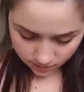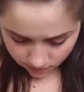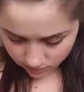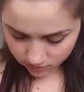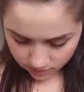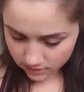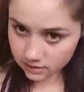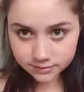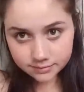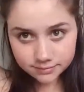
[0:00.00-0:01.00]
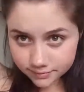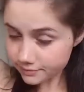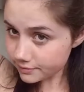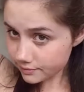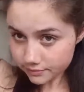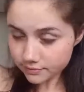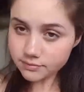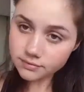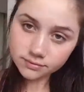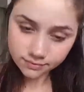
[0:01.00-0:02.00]
as bad as I felt.
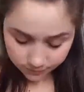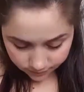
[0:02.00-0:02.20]
So what